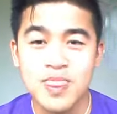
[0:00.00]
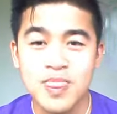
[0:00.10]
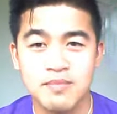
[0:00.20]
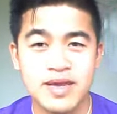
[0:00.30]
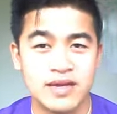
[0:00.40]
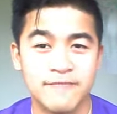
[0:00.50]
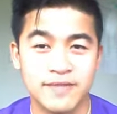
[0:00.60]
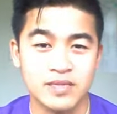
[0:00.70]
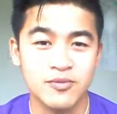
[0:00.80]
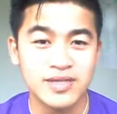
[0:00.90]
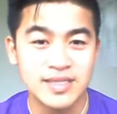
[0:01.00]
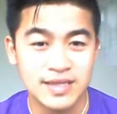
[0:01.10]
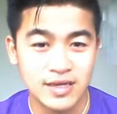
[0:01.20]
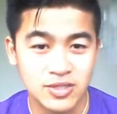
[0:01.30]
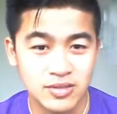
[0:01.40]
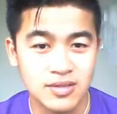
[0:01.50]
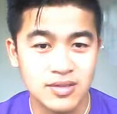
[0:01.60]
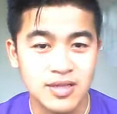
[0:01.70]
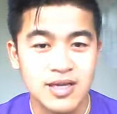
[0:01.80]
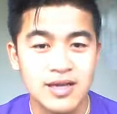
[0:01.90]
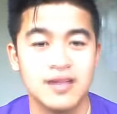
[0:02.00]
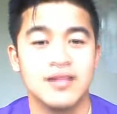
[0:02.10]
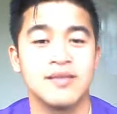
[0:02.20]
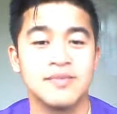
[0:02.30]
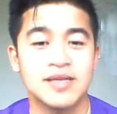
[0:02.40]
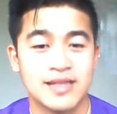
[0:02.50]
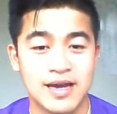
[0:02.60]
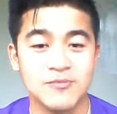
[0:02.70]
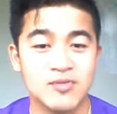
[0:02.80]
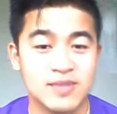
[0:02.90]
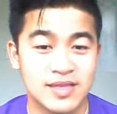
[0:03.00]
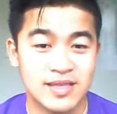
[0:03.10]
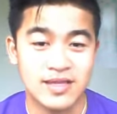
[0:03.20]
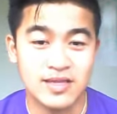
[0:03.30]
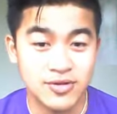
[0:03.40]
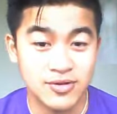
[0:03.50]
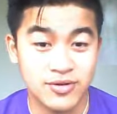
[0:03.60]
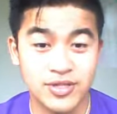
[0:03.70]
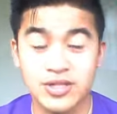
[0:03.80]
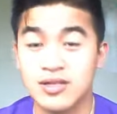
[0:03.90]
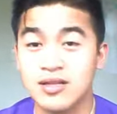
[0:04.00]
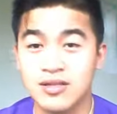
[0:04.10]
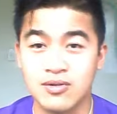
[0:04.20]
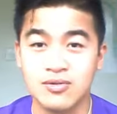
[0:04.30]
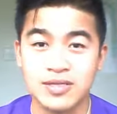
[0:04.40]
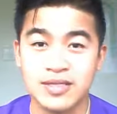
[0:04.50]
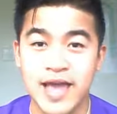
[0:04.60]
Make a Facebook schedule. Limit time to maintaining your original goals,